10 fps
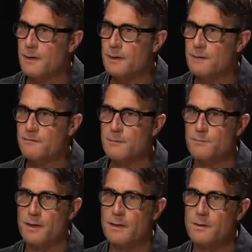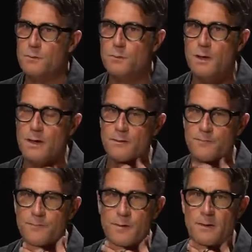Like it seems like you kind
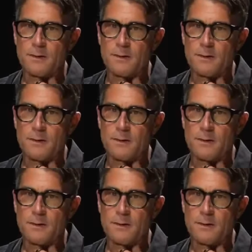of